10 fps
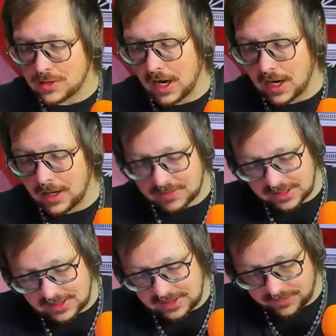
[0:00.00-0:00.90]
time.
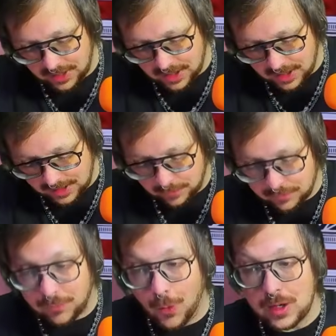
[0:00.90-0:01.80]
65.
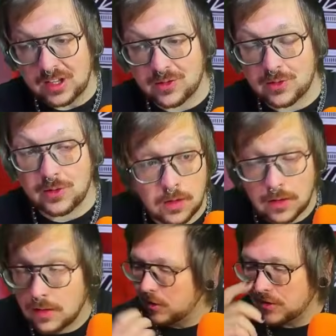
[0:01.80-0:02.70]
Voice.
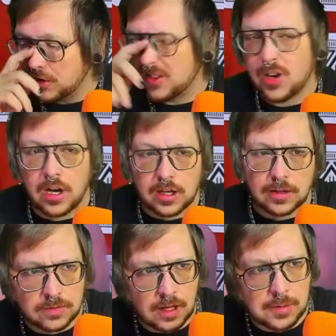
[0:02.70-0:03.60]
So he's good at talking.
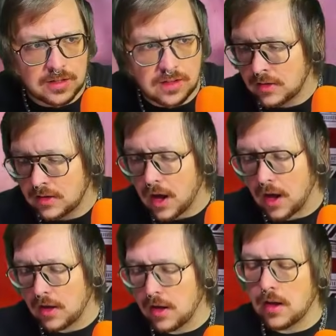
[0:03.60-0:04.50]
That makes sense.
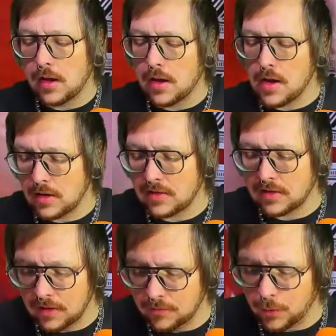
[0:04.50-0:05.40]
Yeah. That's
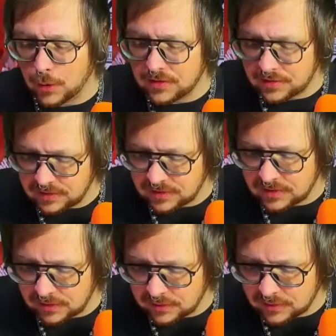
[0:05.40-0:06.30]
good. Voice is a signature